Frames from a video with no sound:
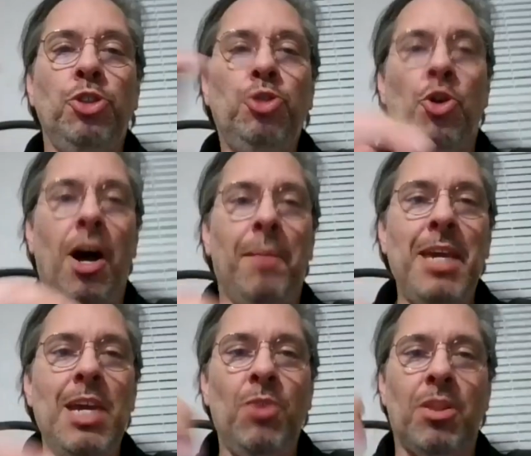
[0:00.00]
draw
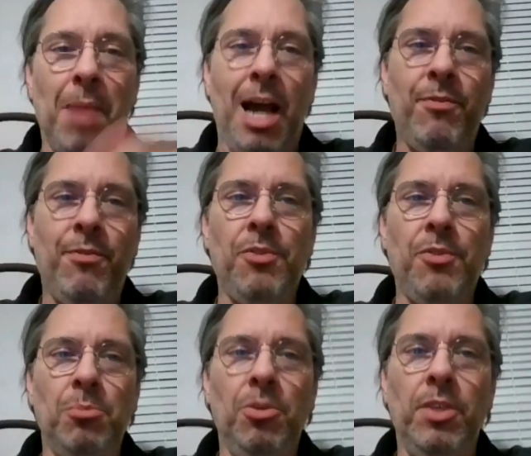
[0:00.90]
me with my favorite
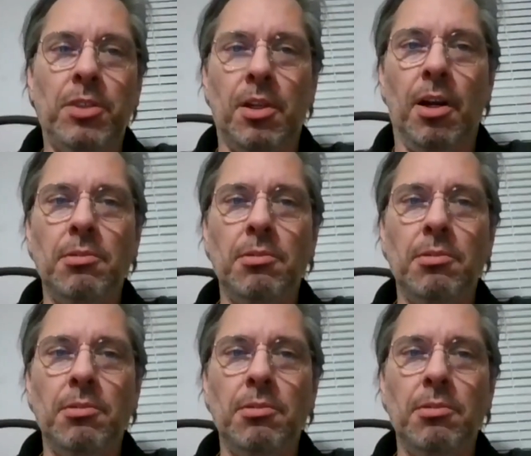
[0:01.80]
movie star?